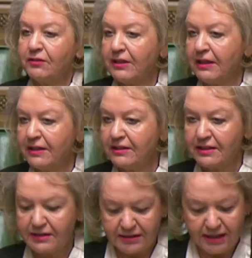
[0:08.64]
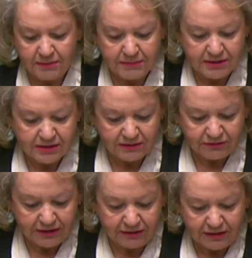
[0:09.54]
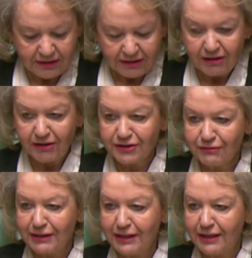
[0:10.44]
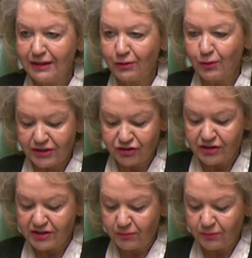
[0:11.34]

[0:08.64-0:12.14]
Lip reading: for his statement and for answering the questions.